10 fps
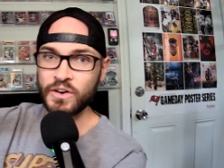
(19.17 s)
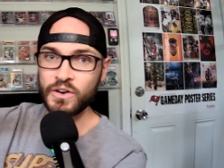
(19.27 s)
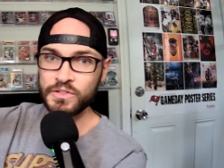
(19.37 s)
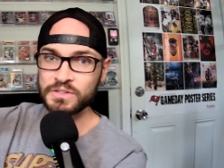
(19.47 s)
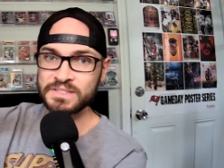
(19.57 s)

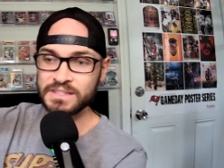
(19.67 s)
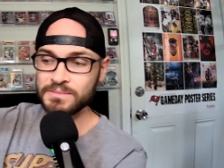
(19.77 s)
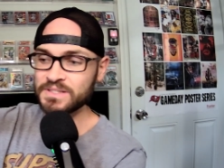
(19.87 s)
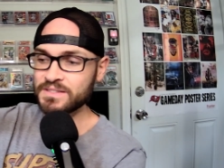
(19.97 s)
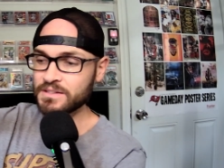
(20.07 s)
on their team
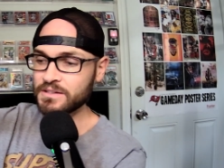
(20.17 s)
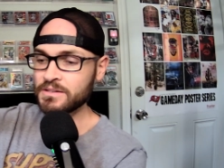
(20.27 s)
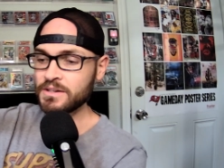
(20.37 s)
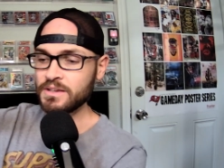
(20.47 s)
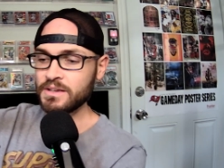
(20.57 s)
this year.
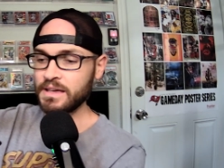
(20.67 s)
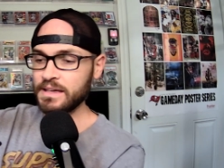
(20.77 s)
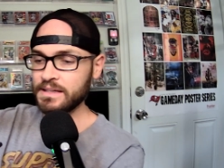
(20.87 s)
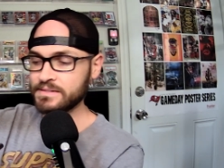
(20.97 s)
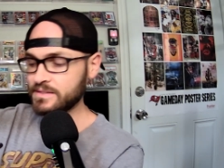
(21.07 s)

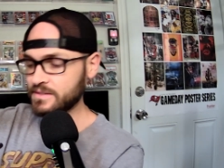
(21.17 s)
And